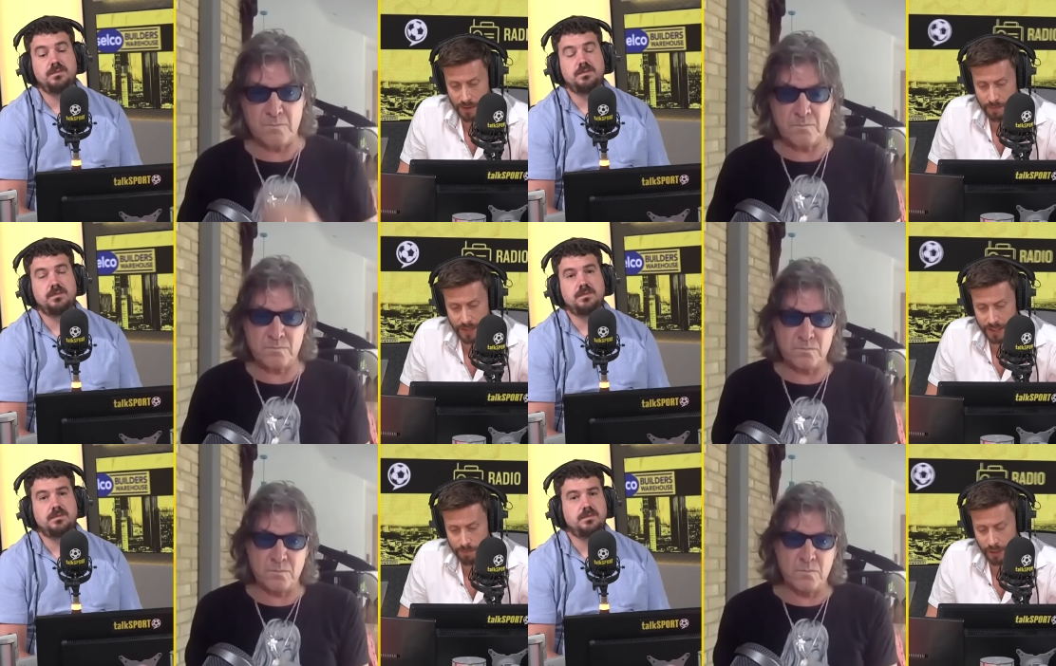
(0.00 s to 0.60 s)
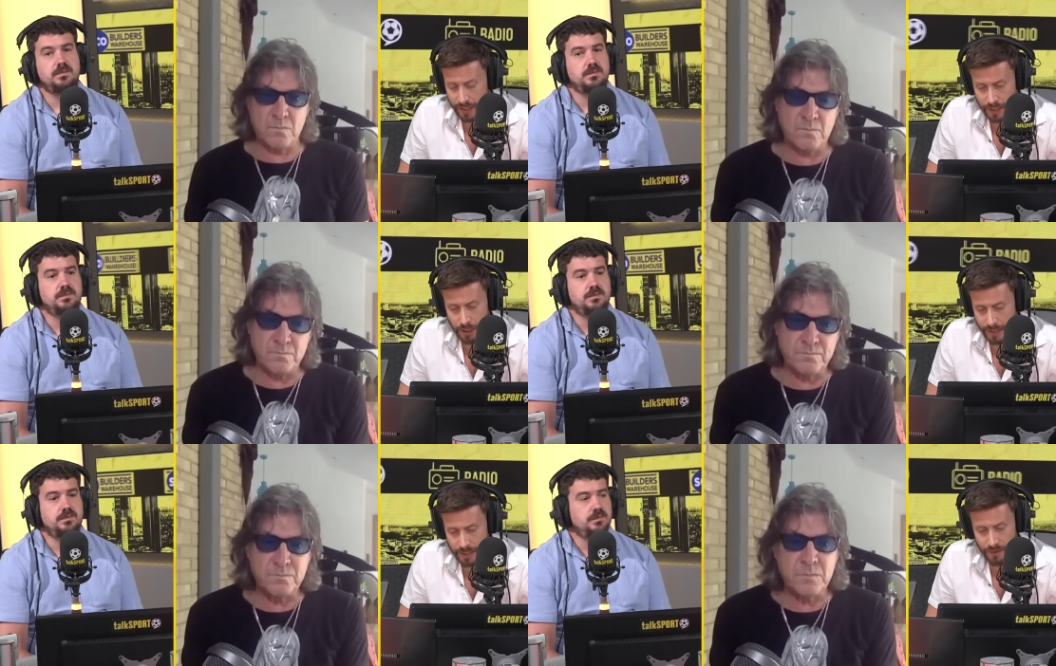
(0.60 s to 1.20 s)
Speaker 1: him, and he's brilliant
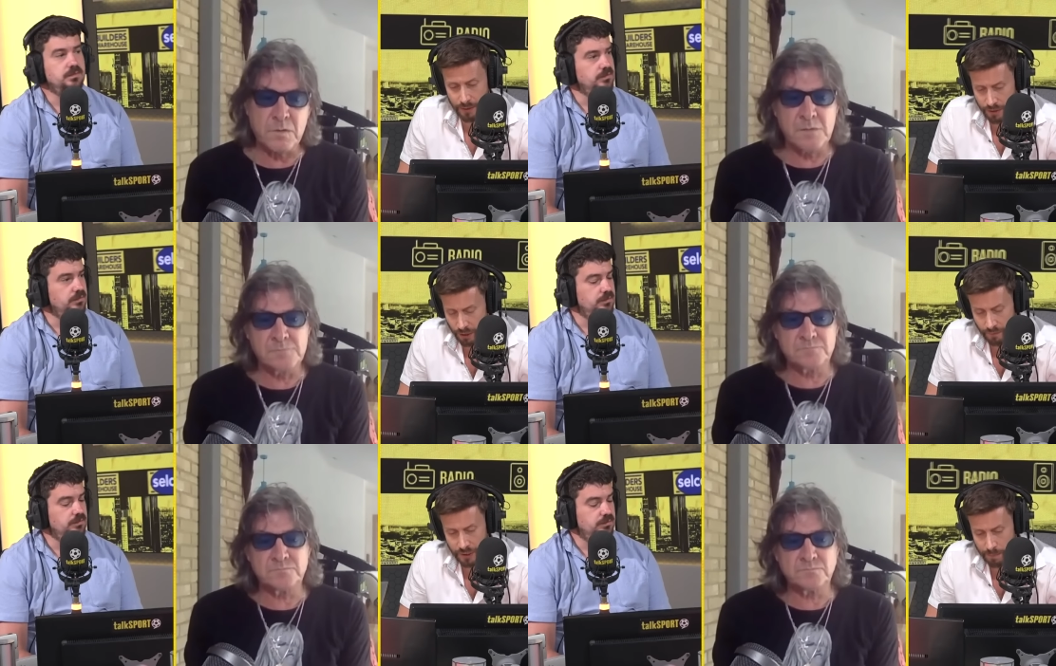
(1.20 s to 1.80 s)
to interview. Softly